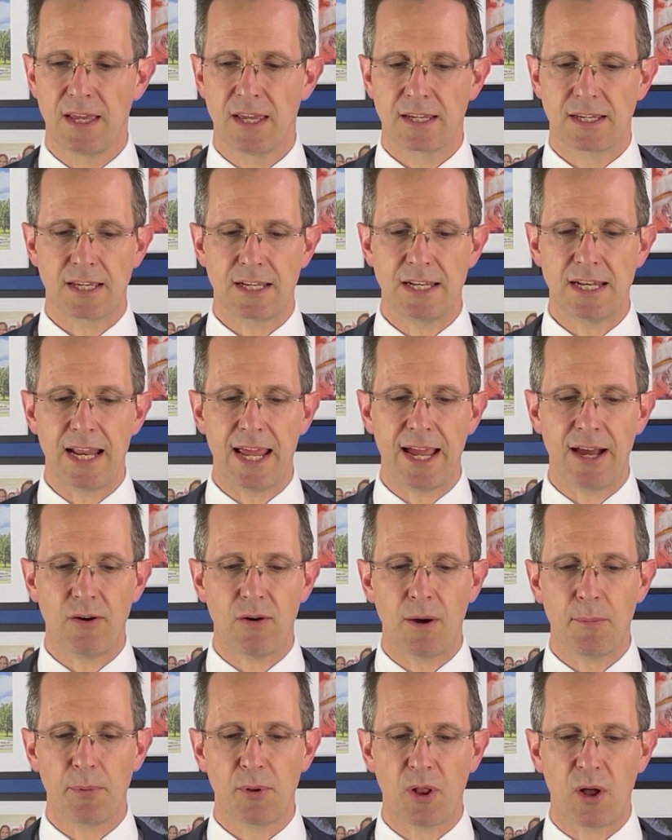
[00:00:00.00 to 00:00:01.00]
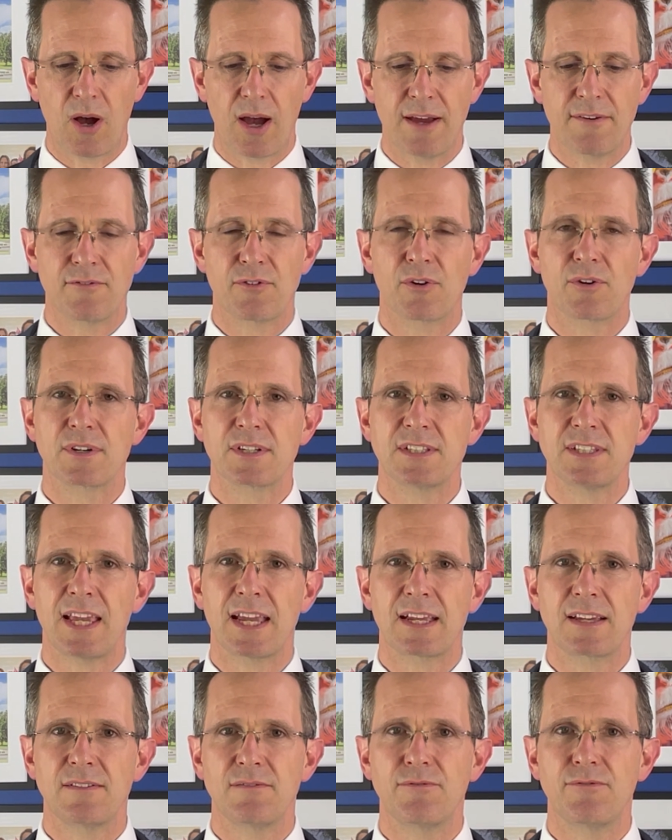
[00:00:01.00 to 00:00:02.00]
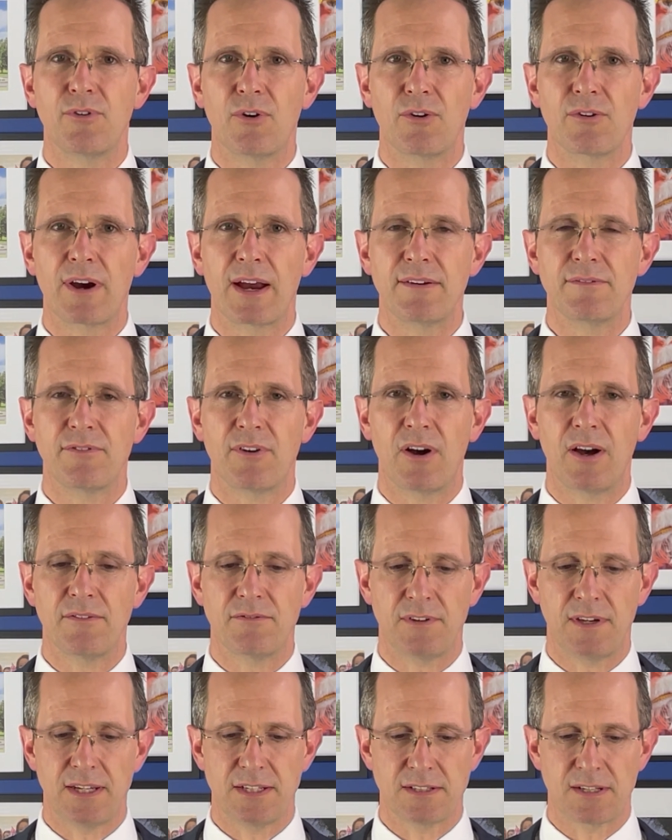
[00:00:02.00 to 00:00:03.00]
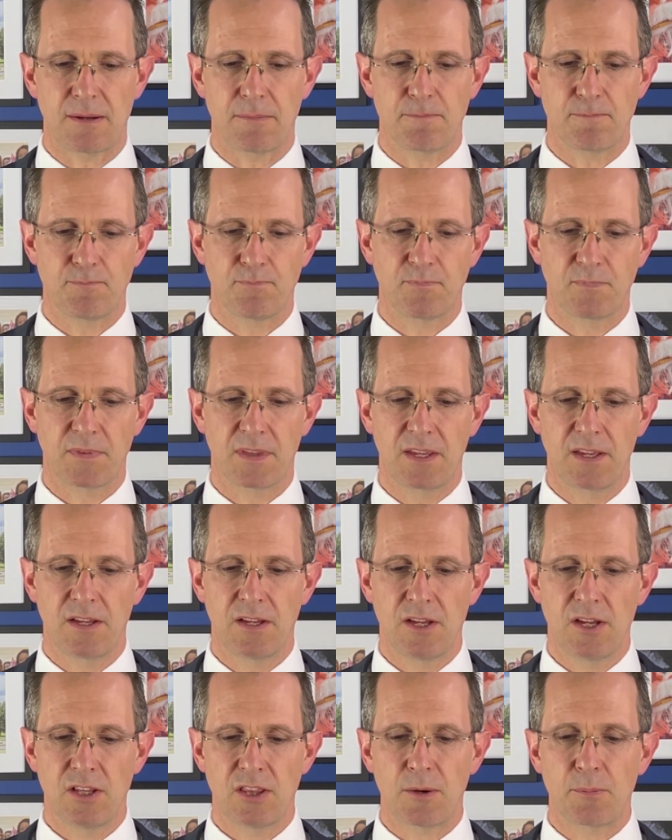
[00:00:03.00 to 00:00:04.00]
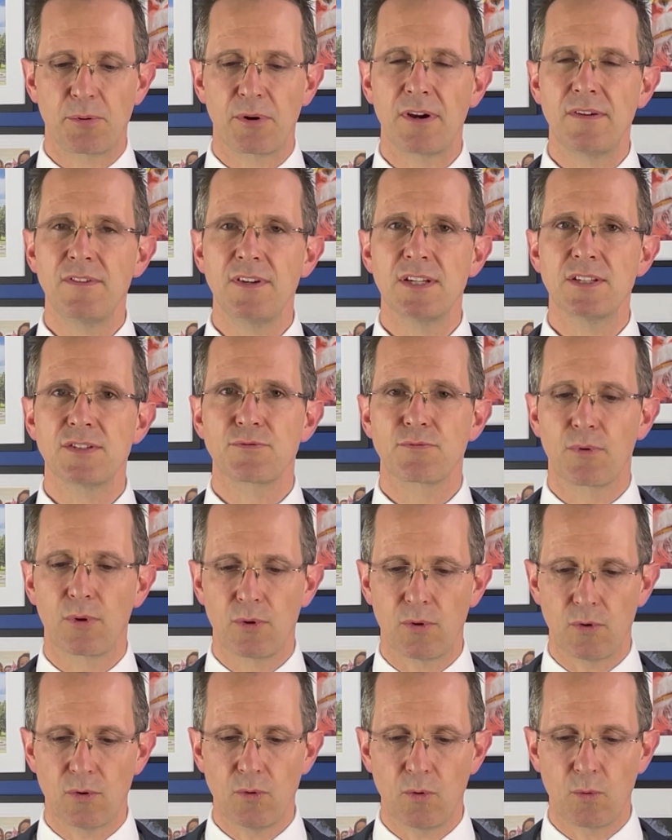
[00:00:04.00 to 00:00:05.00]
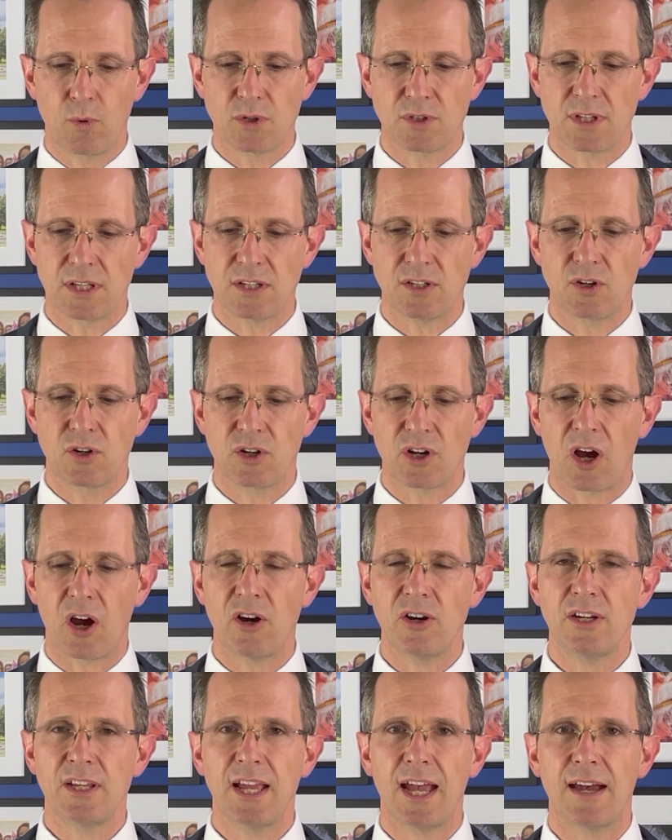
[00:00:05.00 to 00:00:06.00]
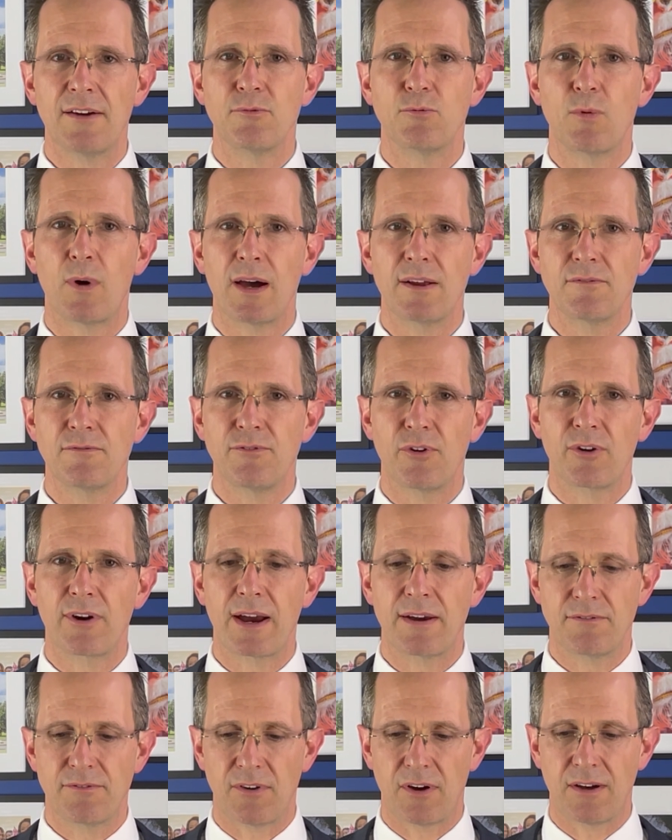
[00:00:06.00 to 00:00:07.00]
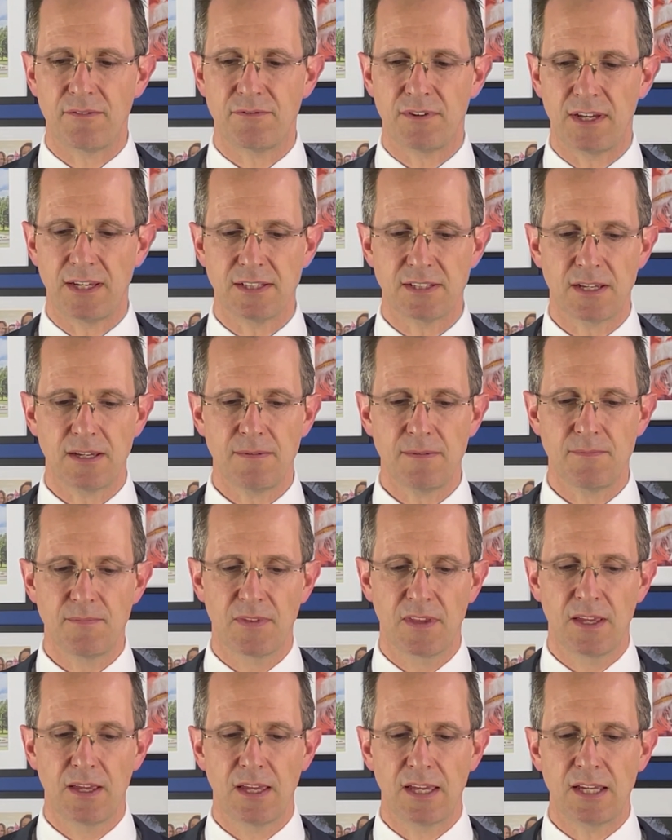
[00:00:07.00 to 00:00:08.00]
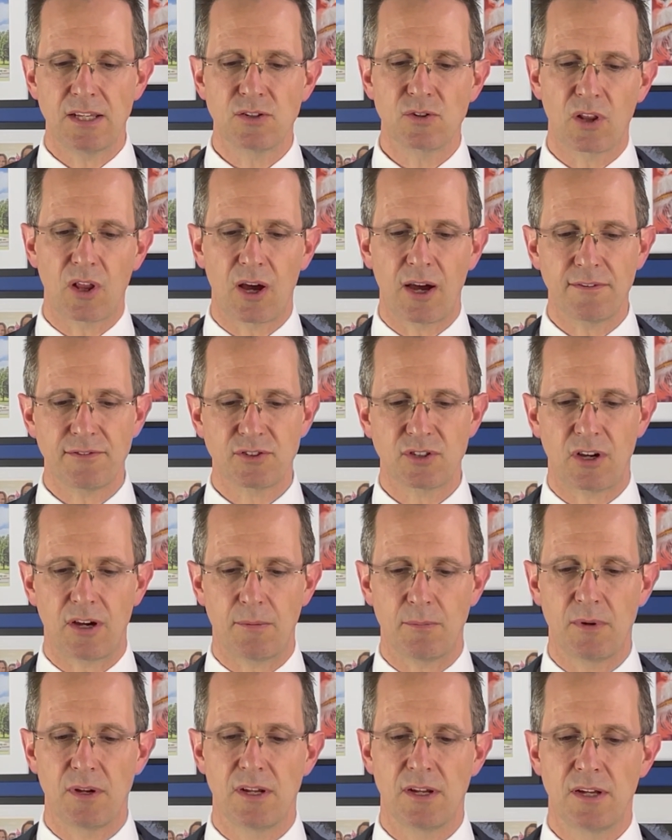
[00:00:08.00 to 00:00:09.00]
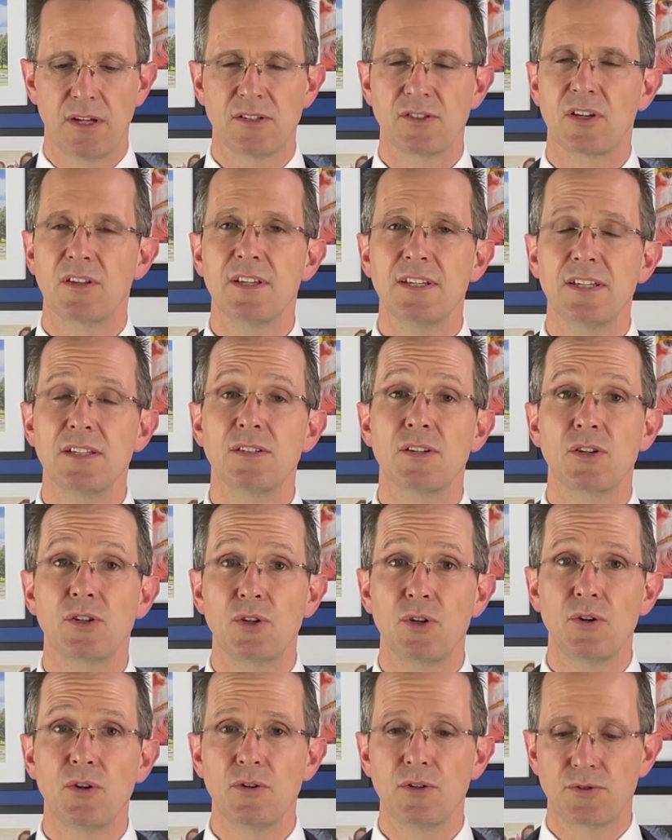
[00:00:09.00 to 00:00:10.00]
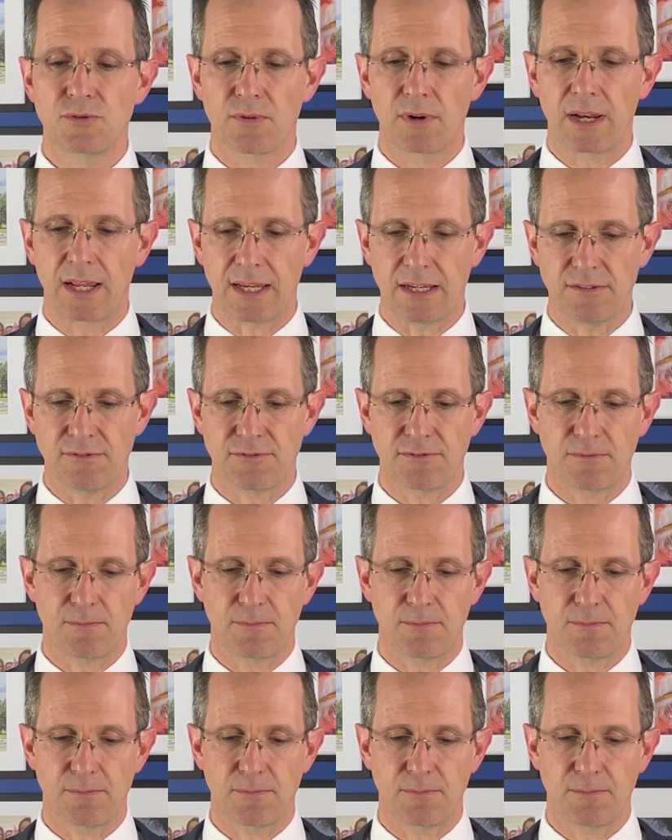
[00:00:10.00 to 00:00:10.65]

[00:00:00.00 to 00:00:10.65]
can now apply for a second 485 visa. The previous rule was that you could only have one 485 visa in your lifetime, so this is a huge relief.